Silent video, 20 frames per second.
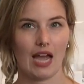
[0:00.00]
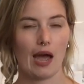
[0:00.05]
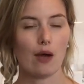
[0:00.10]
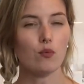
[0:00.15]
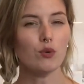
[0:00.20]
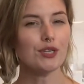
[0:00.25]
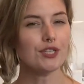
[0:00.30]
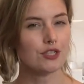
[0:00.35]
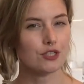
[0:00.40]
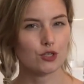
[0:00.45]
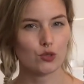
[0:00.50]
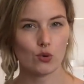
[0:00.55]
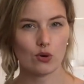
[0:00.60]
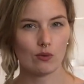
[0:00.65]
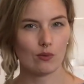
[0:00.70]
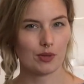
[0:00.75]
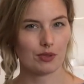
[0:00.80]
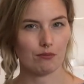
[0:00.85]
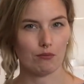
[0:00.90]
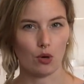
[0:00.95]
wouldn't do
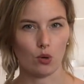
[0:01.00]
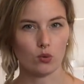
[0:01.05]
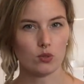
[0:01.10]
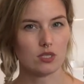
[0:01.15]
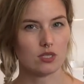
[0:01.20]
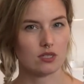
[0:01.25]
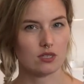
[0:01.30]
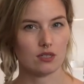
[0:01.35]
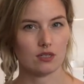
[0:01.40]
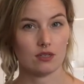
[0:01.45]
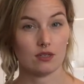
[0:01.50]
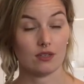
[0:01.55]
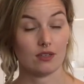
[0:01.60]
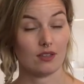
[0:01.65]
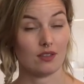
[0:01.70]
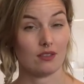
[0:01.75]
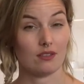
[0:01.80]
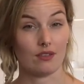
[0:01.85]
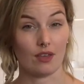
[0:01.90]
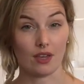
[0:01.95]
it with most
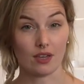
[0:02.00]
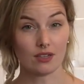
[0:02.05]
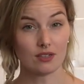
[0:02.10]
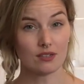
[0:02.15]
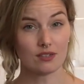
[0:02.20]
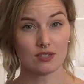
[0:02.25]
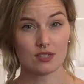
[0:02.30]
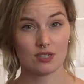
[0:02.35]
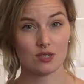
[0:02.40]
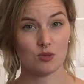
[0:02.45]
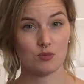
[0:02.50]
things,